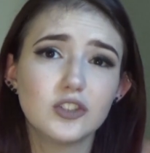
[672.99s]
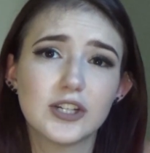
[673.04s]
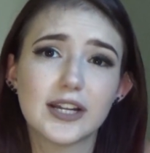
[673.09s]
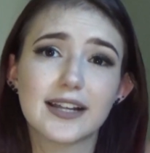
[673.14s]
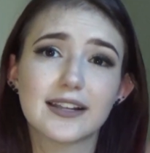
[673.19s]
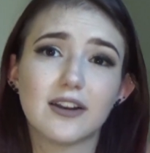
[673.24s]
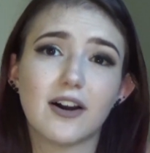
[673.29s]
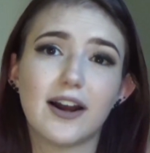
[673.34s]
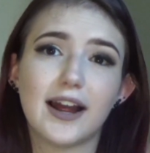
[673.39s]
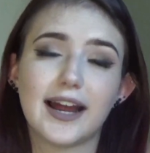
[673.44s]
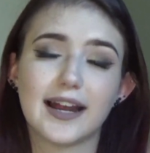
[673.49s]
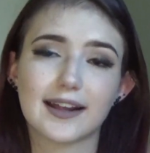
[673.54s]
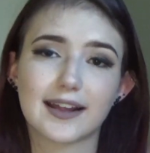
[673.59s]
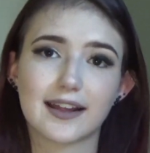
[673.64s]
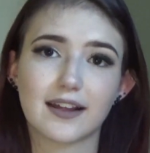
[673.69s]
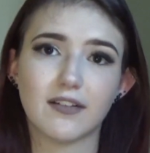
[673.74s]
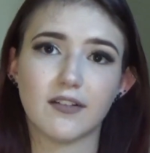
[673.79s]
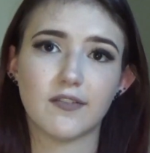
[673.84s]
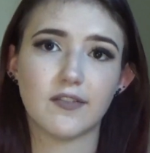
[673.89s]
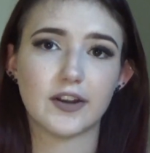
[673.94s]
just not as
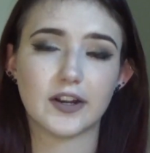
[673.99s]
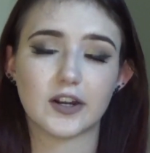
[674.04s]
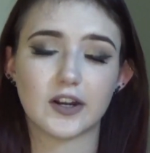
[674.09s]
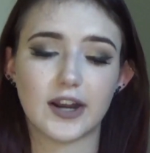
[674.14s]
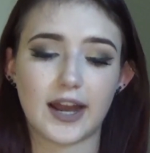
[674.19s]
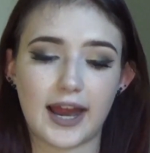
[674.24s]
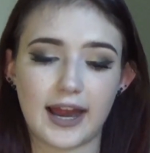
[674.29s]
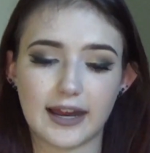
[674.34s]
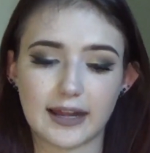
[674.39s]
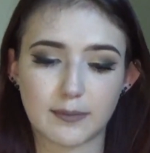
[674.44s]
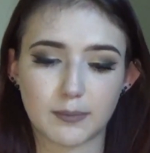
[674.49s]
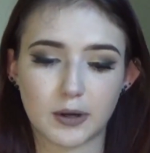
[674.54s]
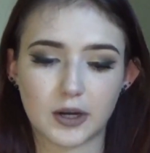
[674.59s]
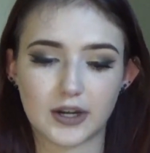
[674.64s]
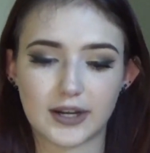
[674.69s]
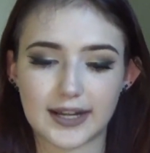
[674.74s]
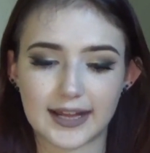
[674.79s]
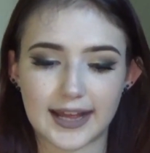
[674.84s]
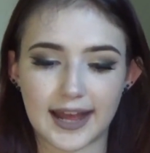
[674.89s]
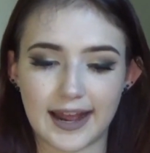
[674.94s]
severe as
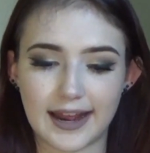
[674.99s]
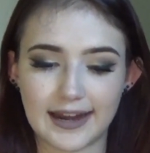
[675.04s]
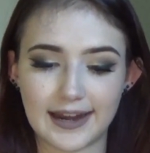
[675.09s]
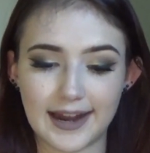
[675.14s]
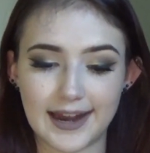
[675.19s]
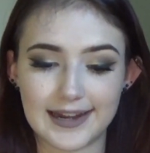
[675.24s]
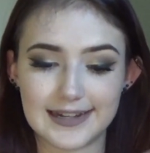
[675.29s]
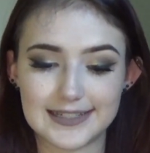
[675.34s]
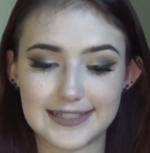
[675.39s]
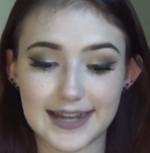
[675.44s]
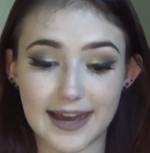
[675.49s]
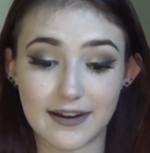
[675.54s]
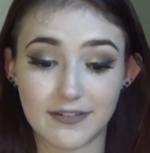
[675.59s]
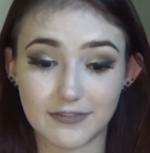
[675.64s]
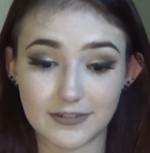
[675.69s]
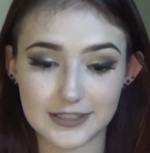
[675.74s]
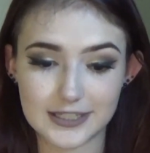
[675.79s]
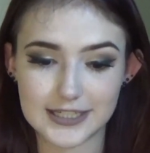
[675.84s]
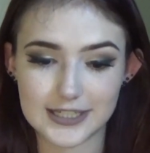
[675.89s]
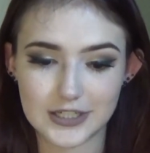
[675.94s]
per se a
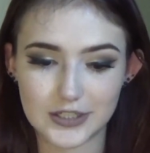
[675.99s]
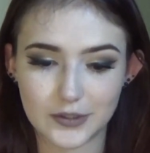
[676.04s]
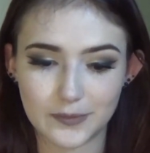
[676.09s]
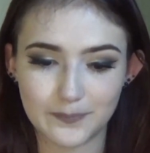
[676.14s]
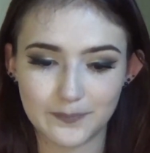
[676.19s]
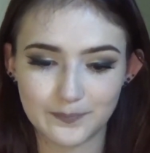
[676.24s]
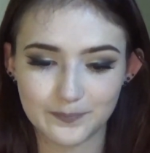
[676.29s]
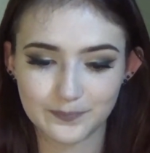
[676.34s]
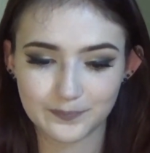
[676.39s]
daffodil.